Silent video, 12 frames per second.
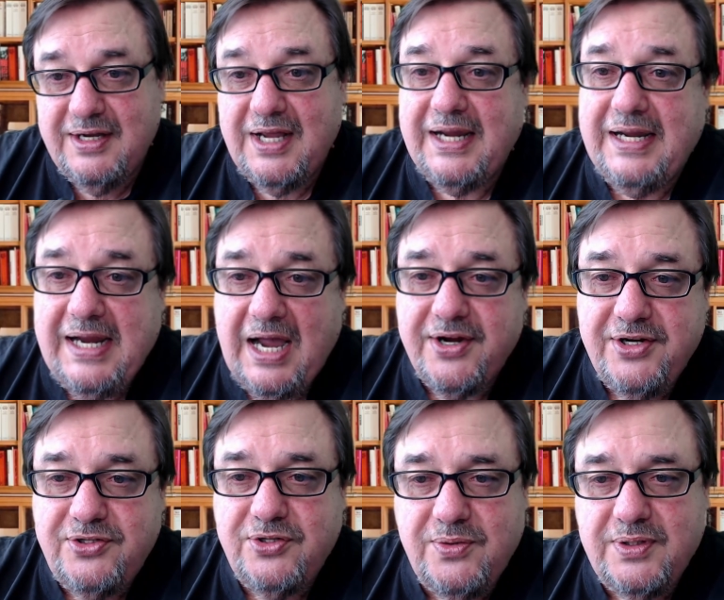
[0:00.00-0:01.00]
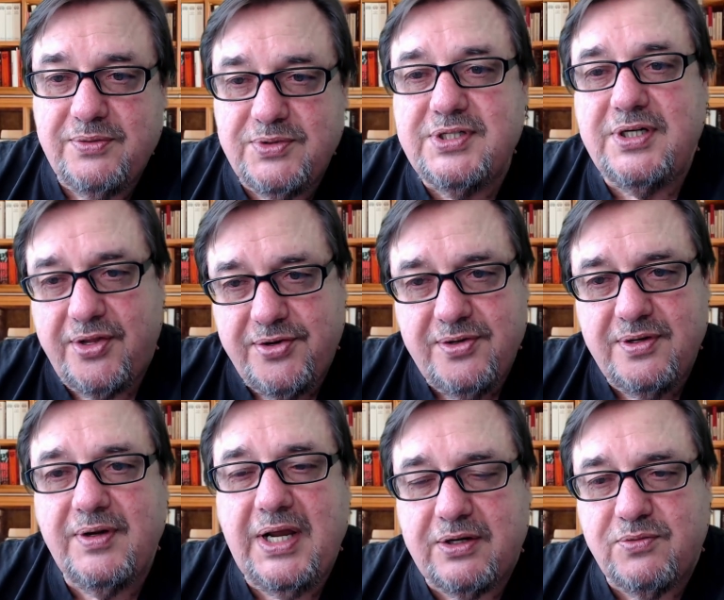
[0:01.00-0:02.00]
Hey, how you doing? It was another
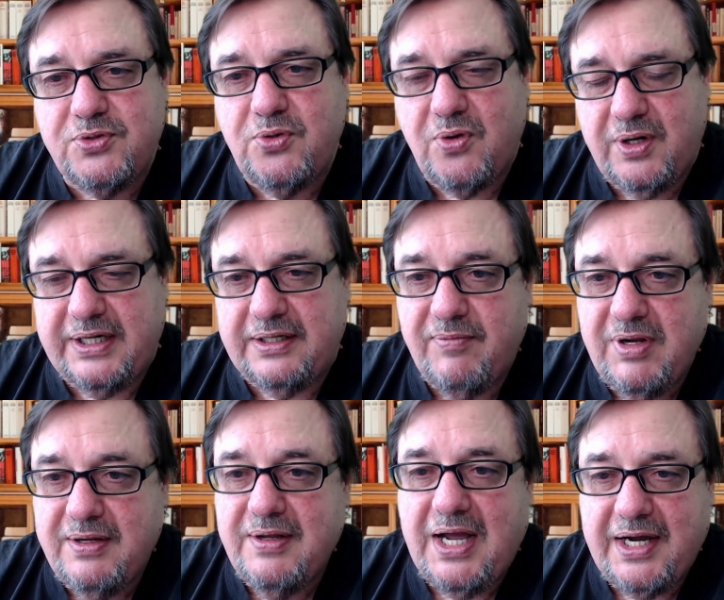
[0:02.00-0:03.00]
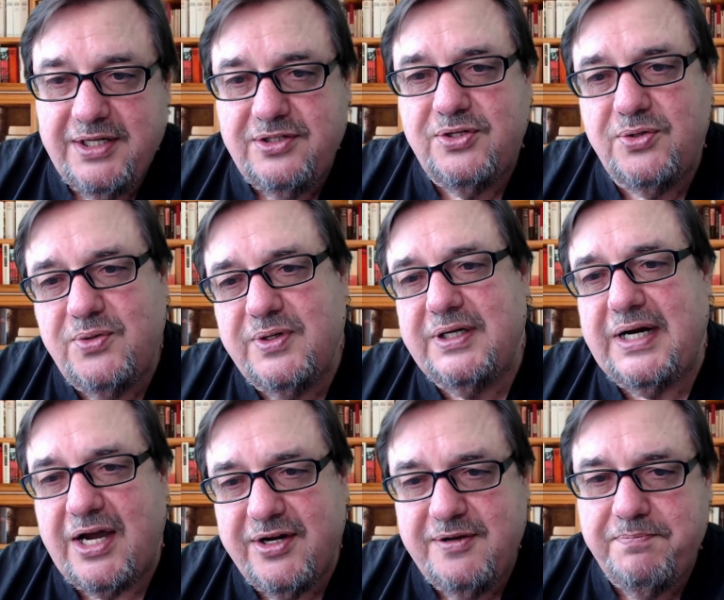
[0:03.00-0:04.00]
Ecuadorian. How you doing?
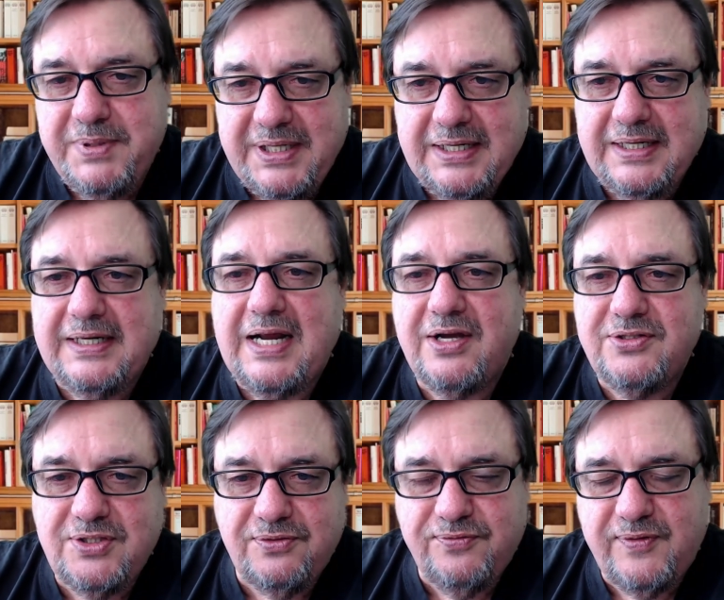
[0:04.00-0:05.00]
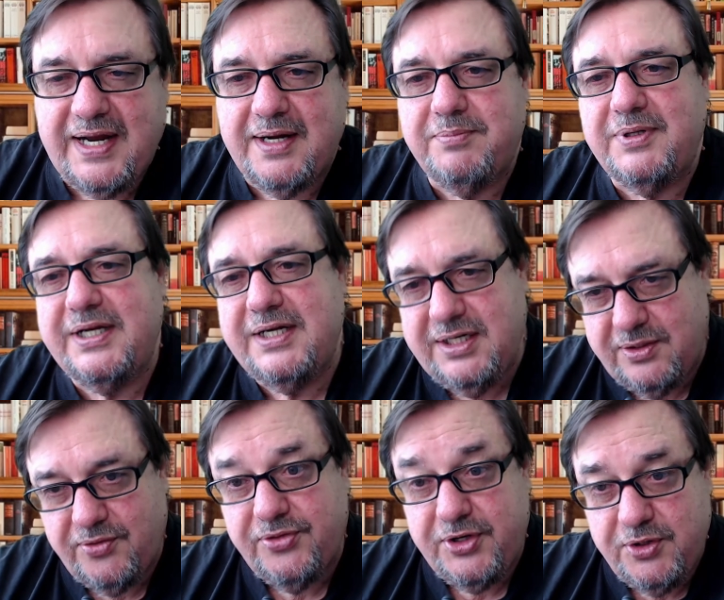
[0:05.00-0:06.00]
How you been? How's your family? You
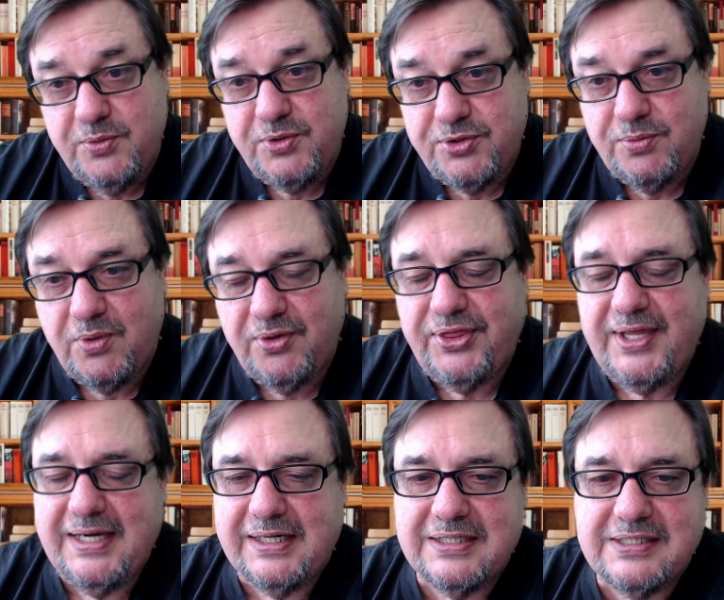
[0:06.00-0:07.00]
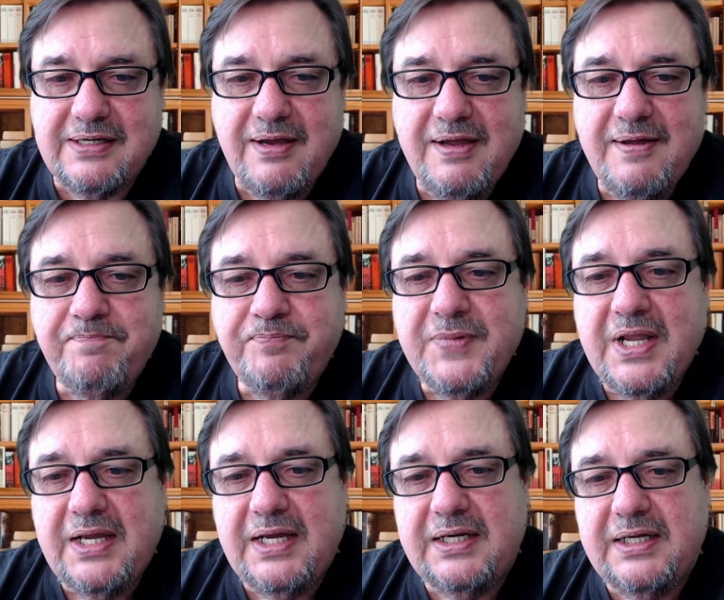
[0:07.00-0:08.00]
know, the usual things.
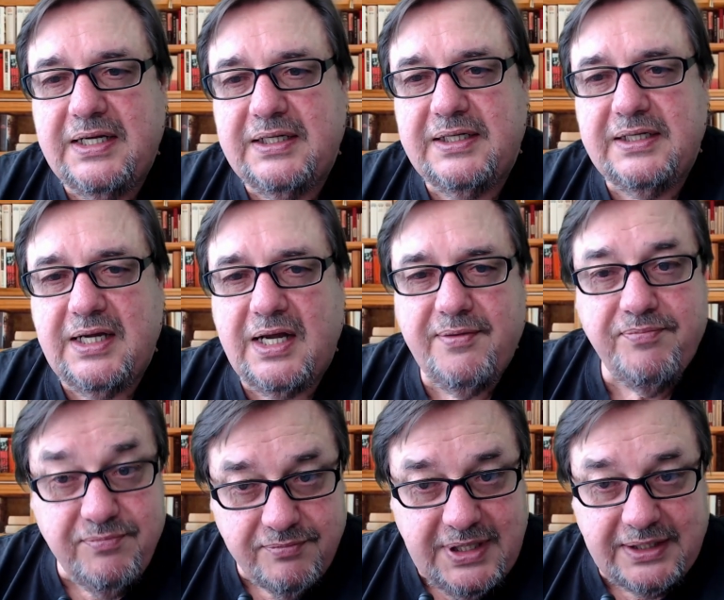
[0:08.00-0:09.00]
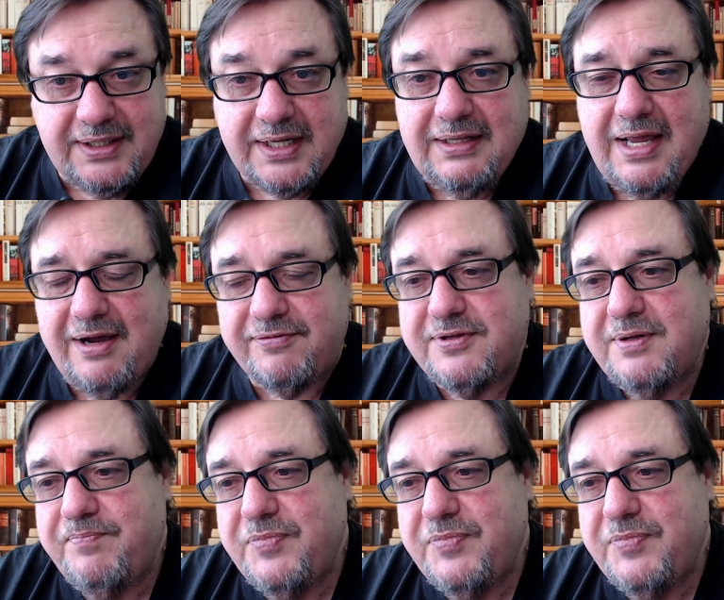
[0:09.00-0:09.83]
And they left.